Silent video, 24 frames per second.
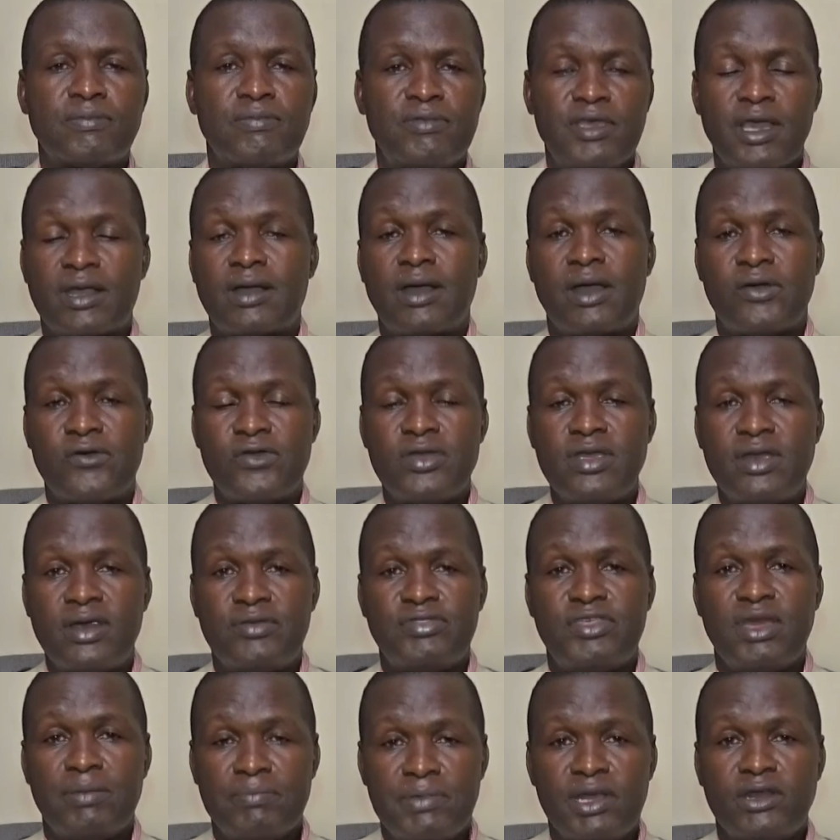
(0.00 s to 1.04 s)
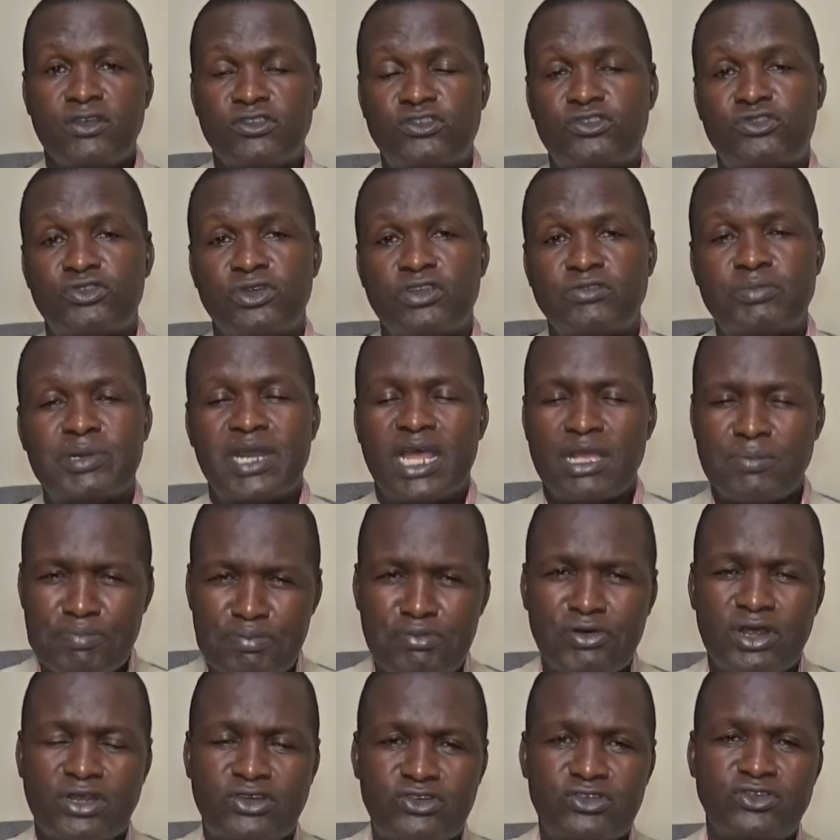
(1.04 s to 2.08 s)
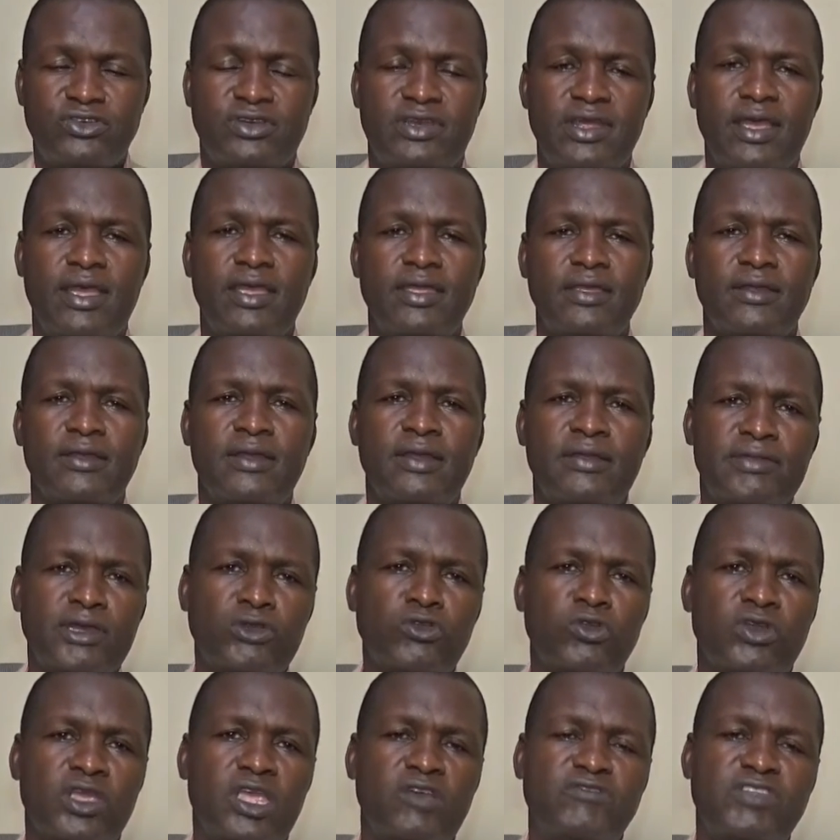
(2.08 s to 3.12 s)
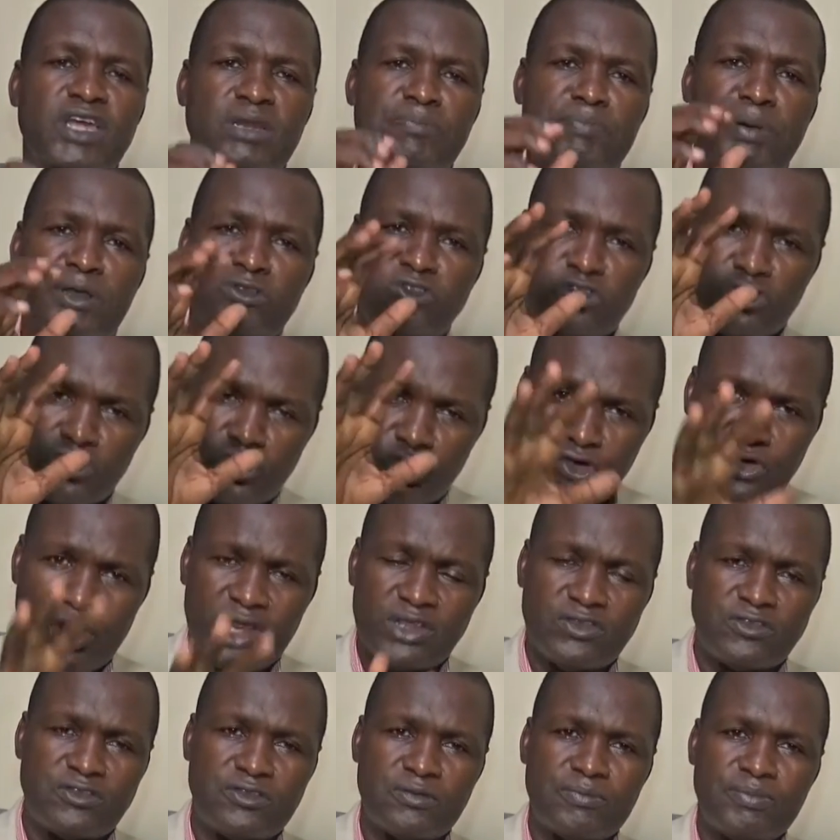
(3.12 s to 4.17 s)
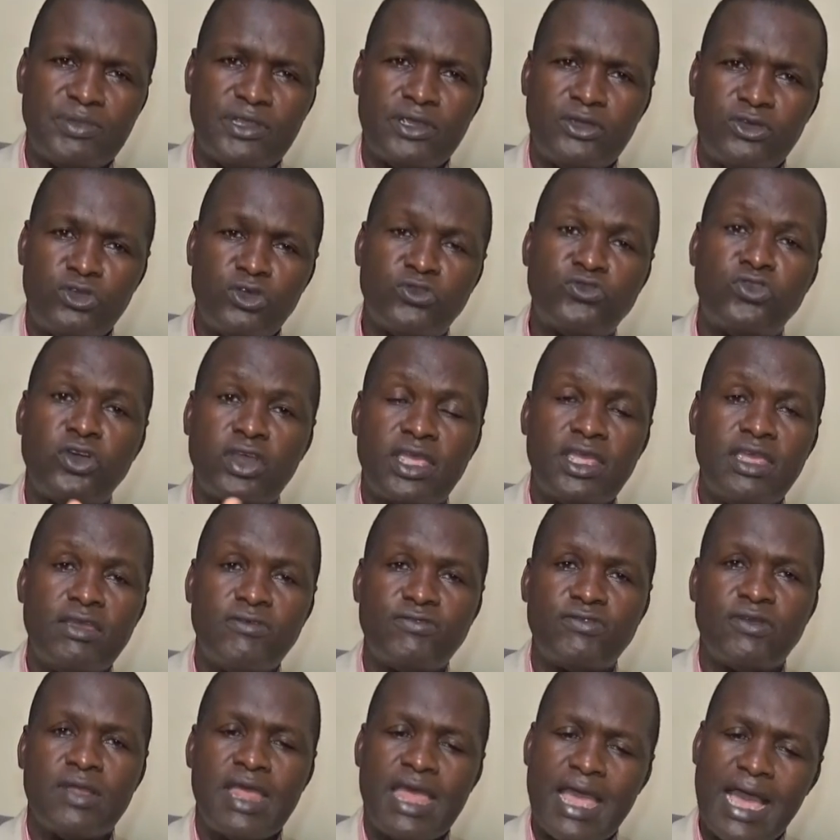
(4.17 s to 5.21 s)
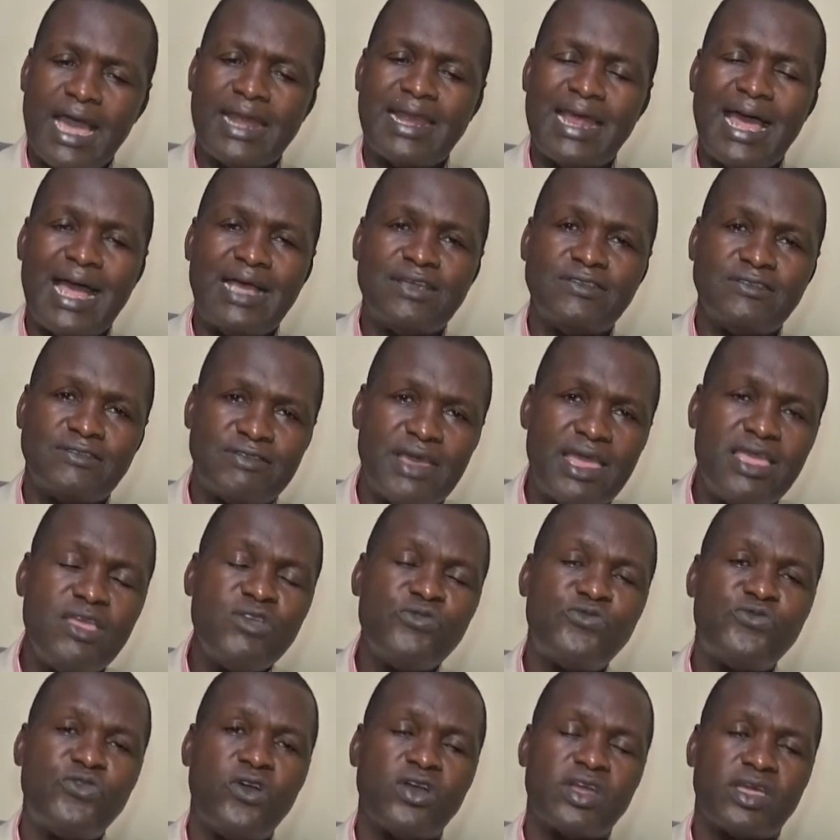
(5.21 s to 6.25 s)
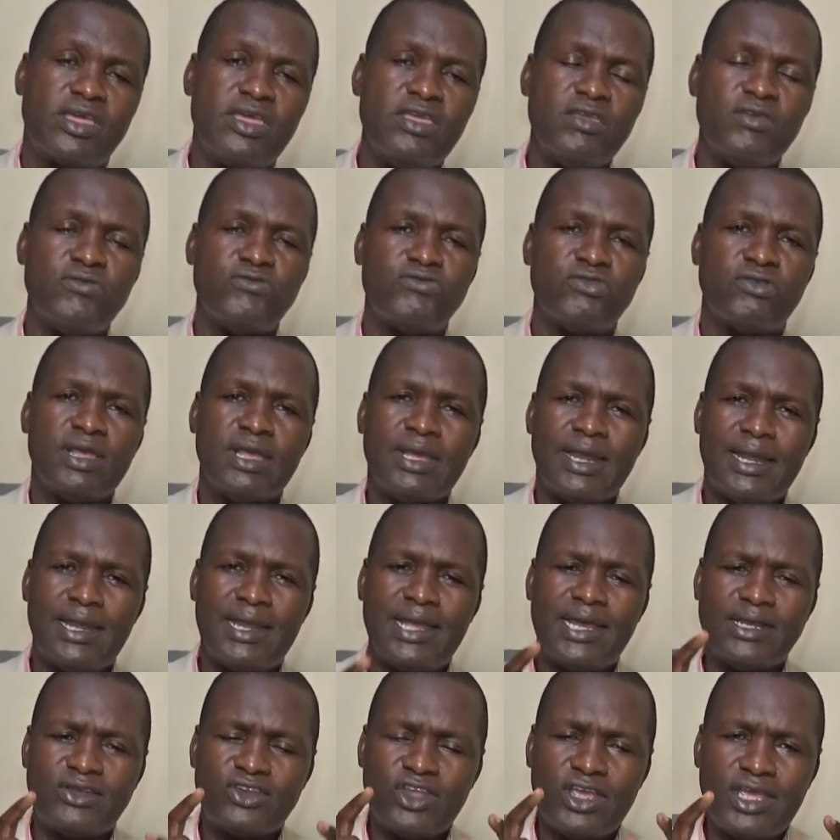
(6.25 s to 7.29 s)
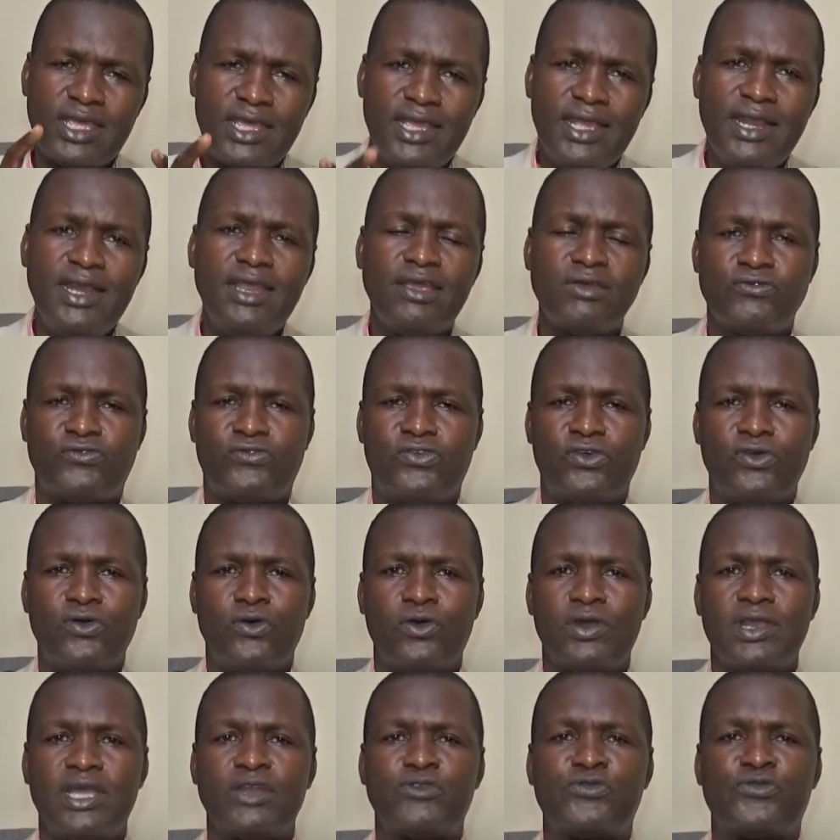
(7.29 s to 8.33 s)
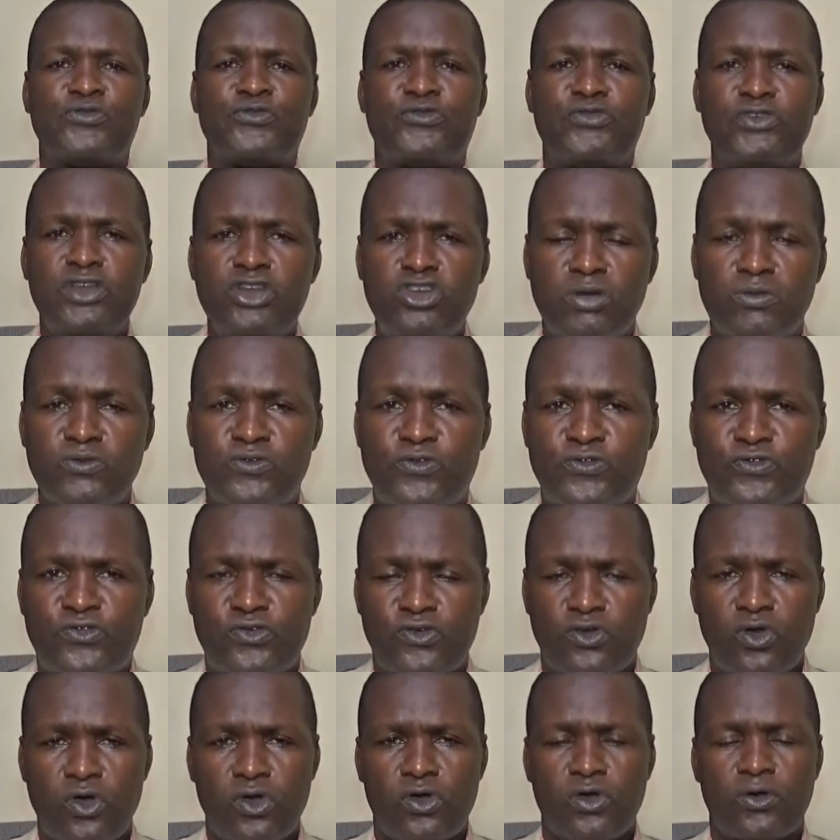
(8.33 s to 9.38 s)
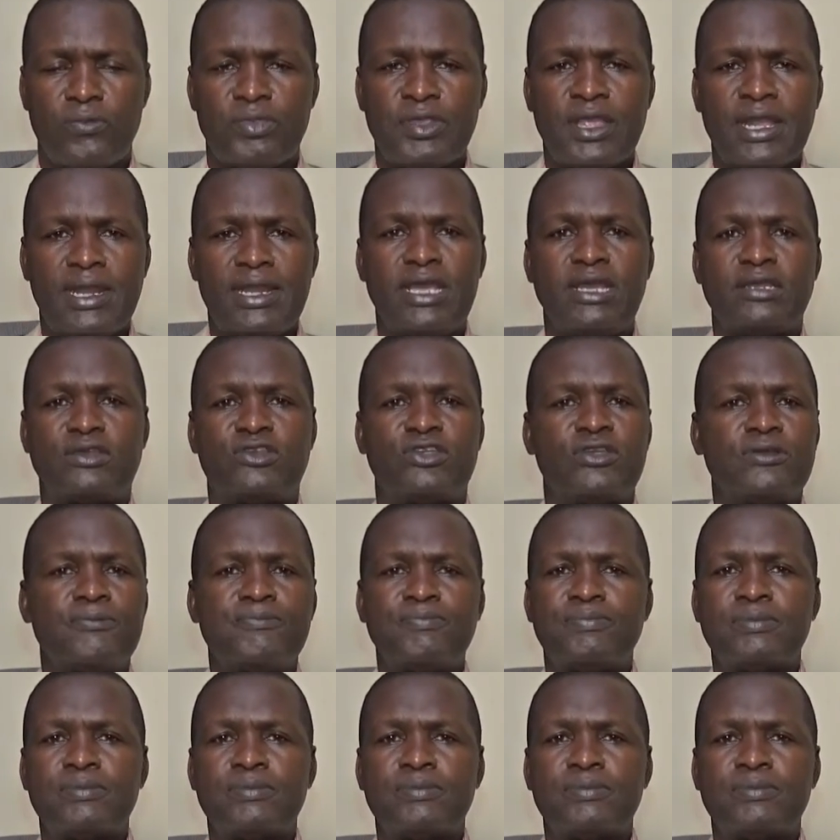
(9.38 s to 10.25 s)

their career, their ministries. But I pray today that you'll give that person grace to forgive. And as they forgive, let healing flow, let freedom flow, let